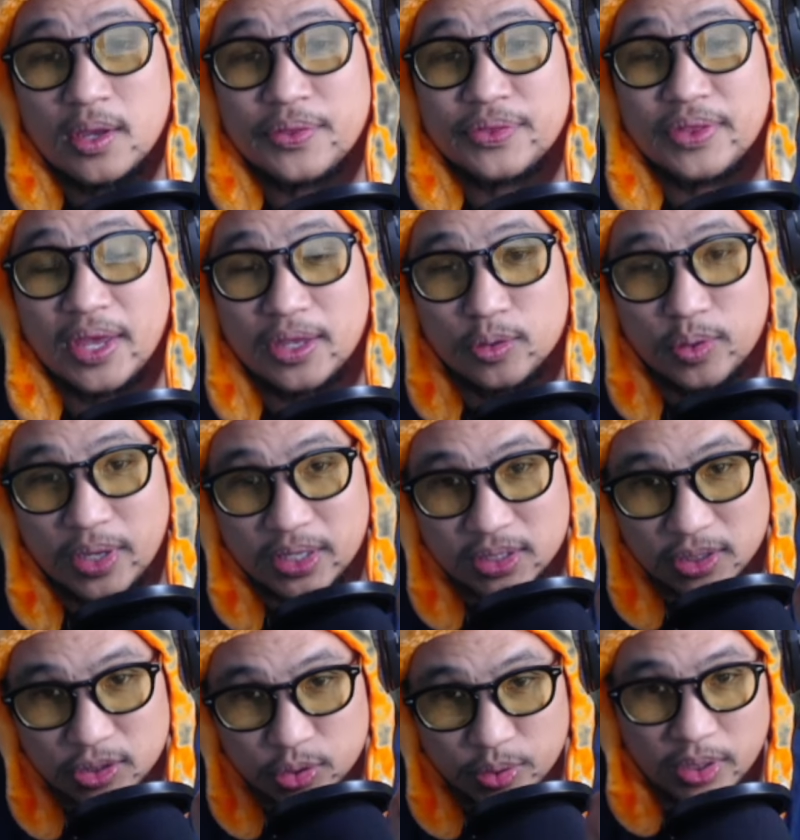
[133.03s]
then you get
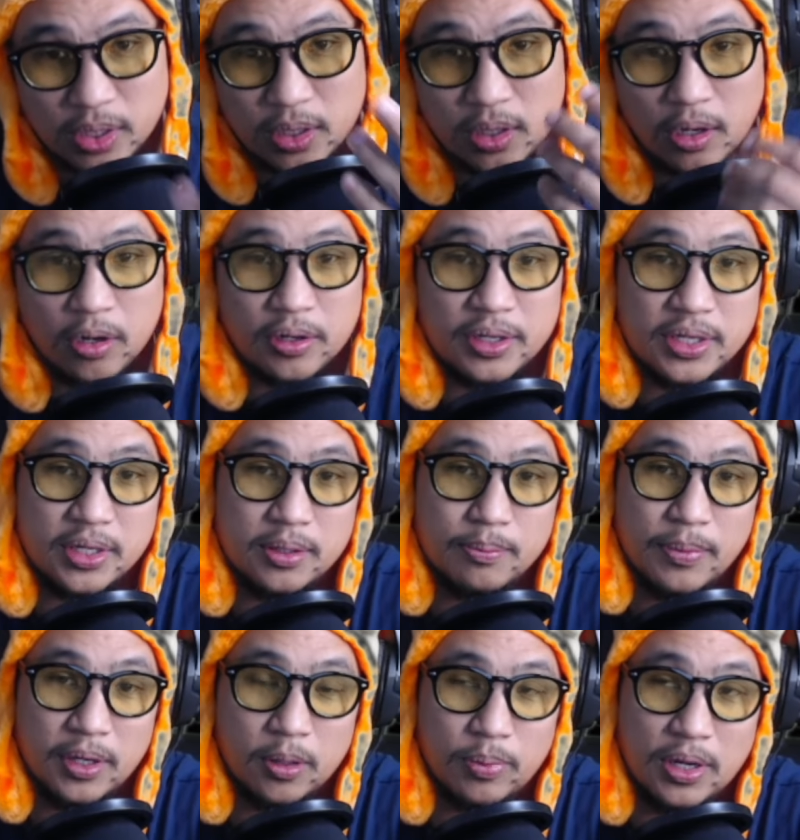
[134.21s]
to trigger Arni
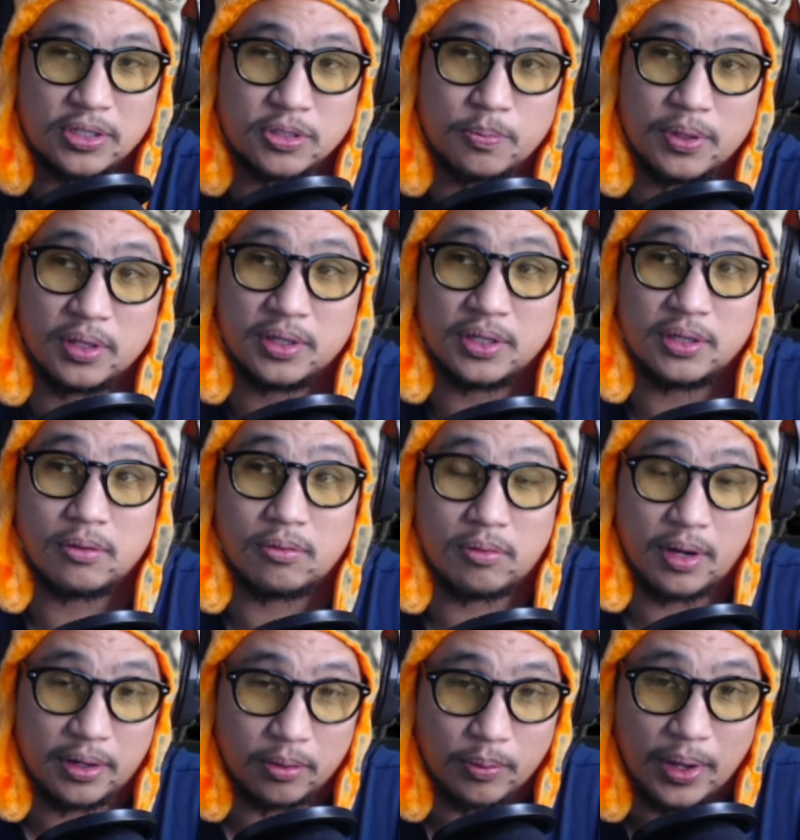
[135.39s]
Metalbrow's ability
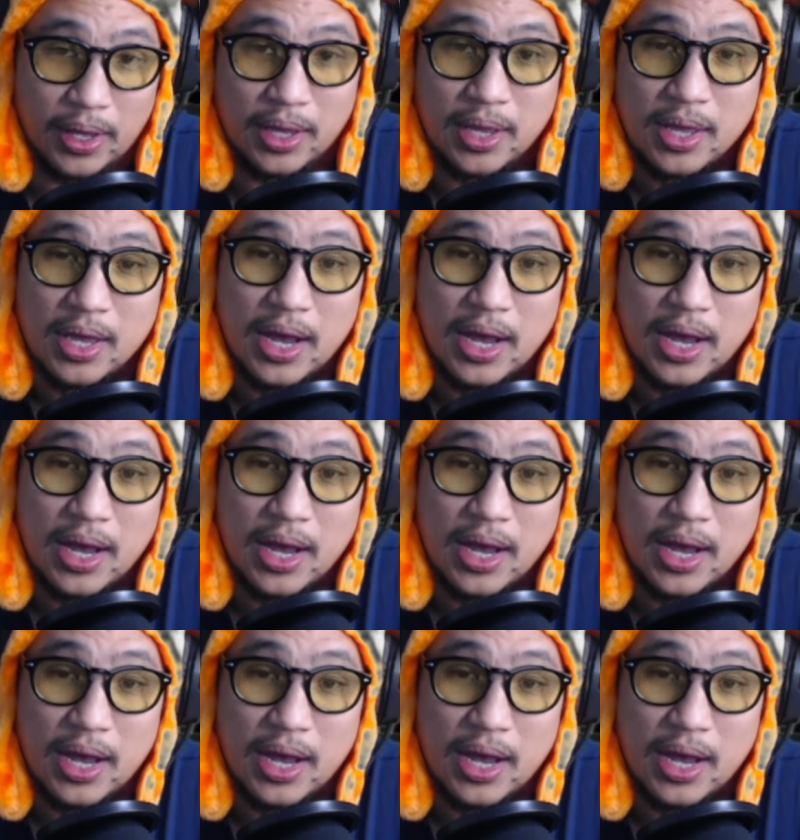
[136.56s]
right away.